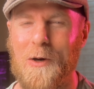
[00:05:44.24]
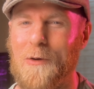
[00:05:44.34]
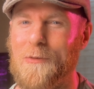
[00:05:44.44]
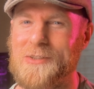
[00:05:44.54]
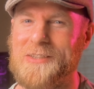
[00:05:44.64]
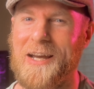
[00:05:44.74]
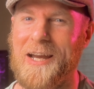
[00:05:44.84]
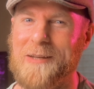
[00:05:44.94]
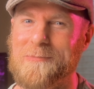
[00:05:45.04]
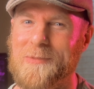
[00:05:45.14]
Over
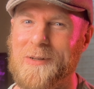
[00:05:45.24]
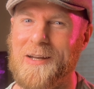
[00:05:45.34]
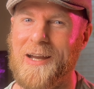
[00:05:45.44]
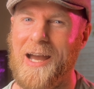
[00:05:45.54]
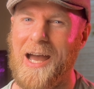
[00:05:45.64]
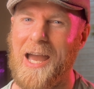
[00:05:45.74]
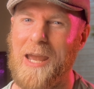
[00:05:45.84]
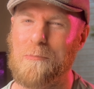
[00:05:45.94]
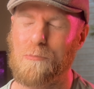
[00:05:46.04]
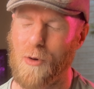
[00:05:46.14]
time, I
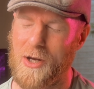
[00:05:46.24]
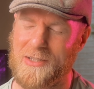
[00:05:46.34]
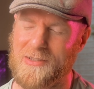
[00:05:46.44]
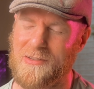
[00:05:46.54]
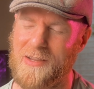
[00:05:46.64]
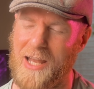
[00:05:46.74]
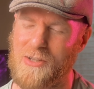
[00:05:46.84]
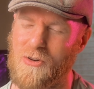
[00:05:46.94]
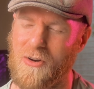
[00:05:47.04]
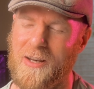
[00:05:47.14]
embraced that
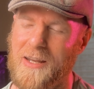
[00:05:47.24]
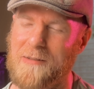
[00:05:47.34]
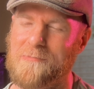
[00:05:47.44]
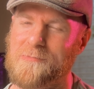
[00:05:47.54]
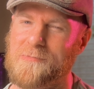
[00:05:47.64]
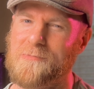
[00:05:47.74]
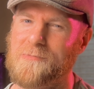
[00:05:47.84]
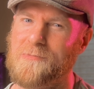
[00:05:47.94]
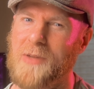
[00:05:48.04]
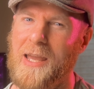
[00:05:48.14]
journey
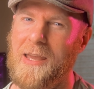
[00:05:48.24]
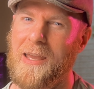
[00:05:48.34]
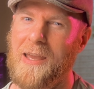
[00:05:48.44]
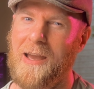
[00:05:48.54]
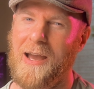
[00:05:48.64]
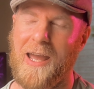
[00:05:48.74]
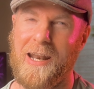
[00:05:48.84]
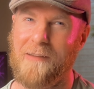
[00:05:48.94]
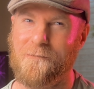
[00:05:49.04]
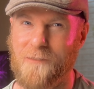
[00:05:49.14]
and
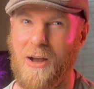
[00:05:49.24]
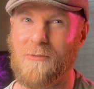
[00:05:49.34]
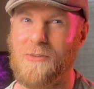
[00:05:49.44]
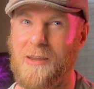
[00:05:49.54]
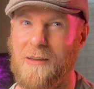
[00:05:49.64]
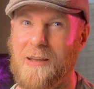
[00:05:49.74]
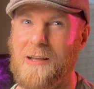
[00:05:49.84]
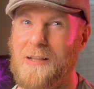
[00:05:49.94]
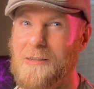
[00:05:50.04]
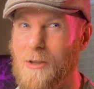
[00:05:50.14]
I felt
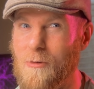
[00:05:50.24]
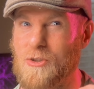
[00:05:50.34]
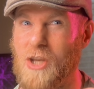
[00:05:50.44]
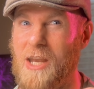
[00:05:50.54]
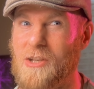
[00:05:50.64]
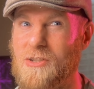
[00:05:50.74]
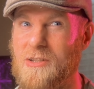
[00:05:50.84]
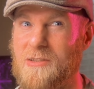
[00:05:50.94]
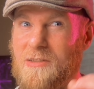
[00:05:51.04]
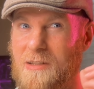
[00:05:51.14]
little
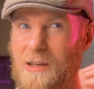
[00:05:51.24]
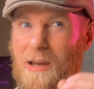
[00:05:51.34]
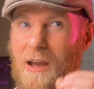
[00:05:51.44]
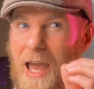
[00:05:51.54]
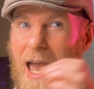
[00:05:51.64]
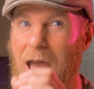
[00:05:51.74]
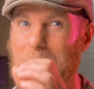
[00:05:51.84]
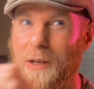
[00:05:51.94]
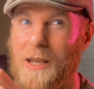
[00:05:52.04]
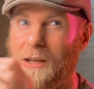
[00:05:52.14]
changes
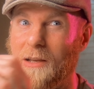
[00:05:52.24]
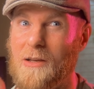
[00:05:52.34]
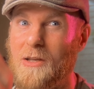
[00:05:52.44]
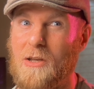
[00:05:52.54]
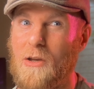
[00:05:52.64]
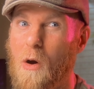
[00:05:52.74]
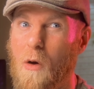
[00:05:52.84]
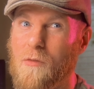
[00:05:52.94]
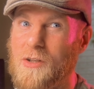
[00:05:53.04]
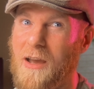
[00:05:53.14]
happening
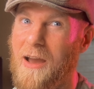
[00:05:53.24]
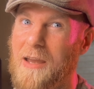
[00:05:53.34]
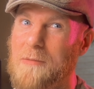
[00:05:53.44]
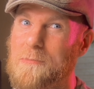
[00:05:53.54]
over time.